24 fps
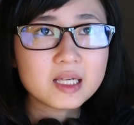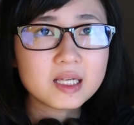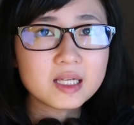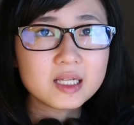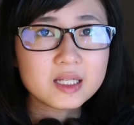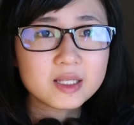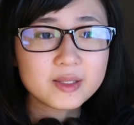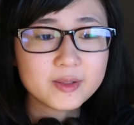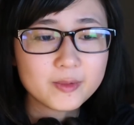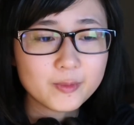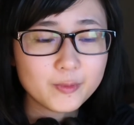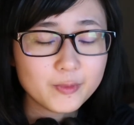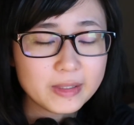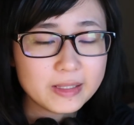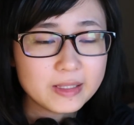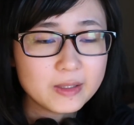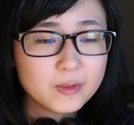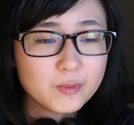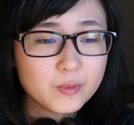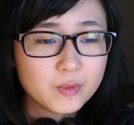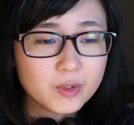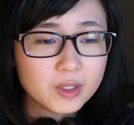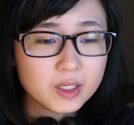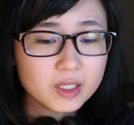like it's
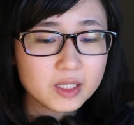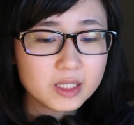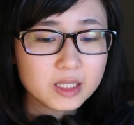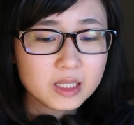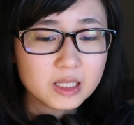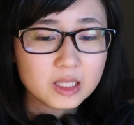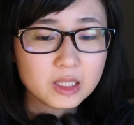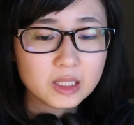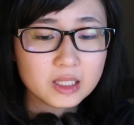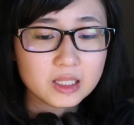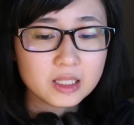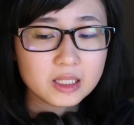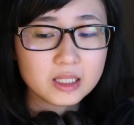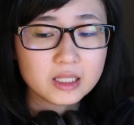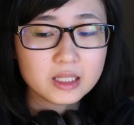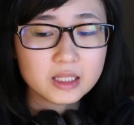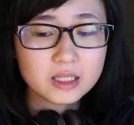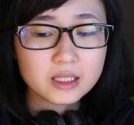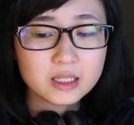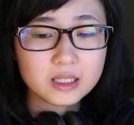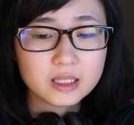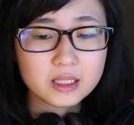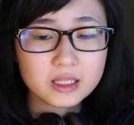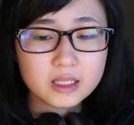really weird,
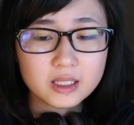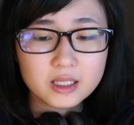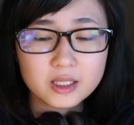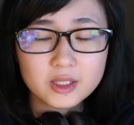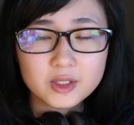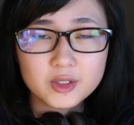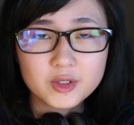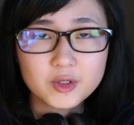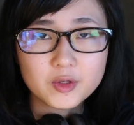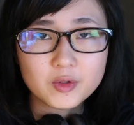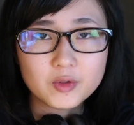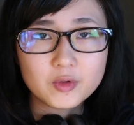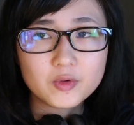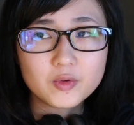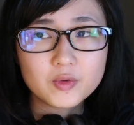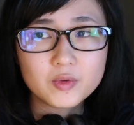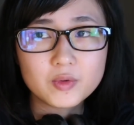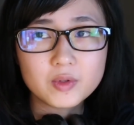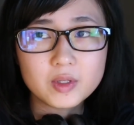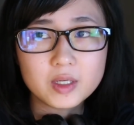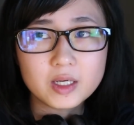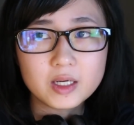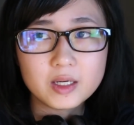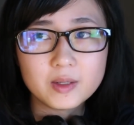
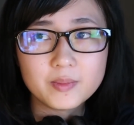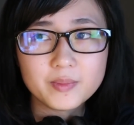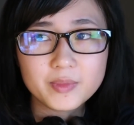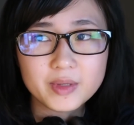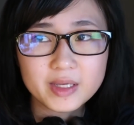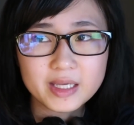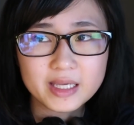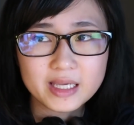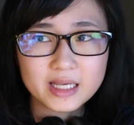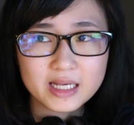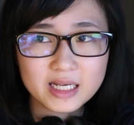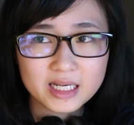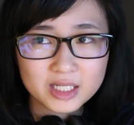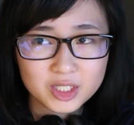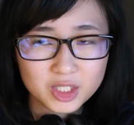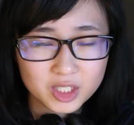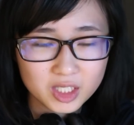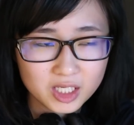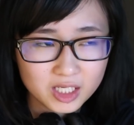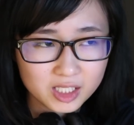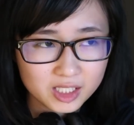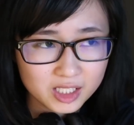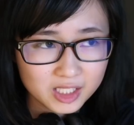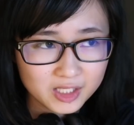so the
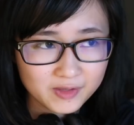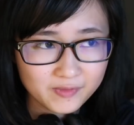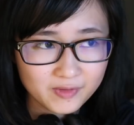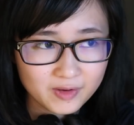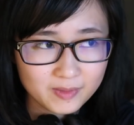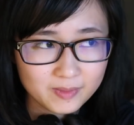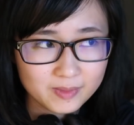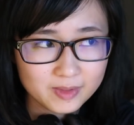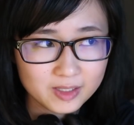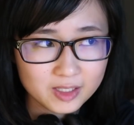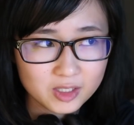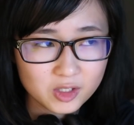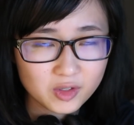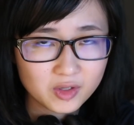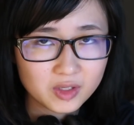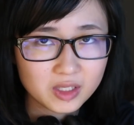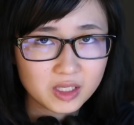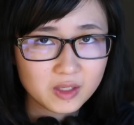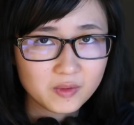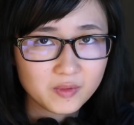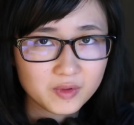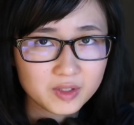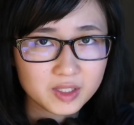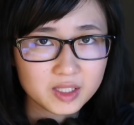Higashikata's family
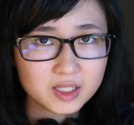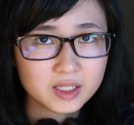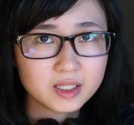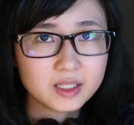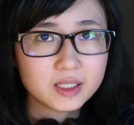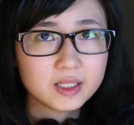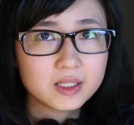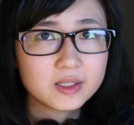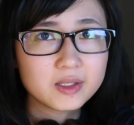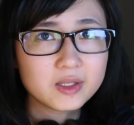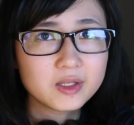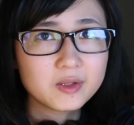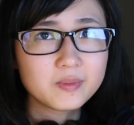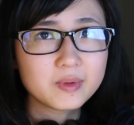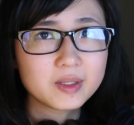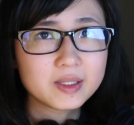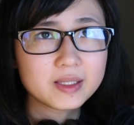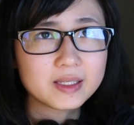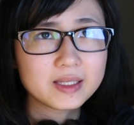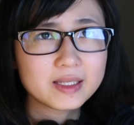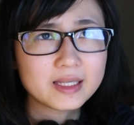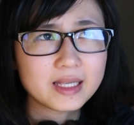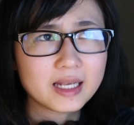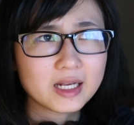thought it was a disease,
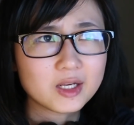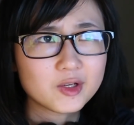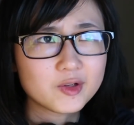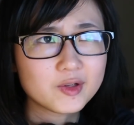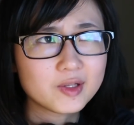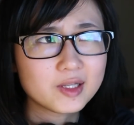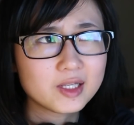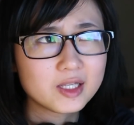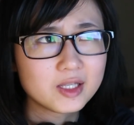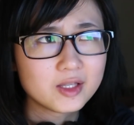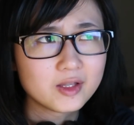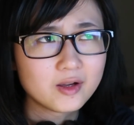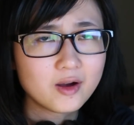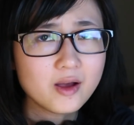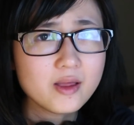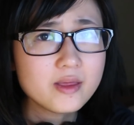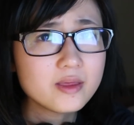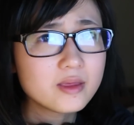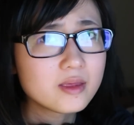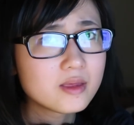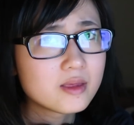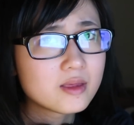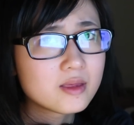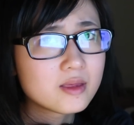but it's actually not.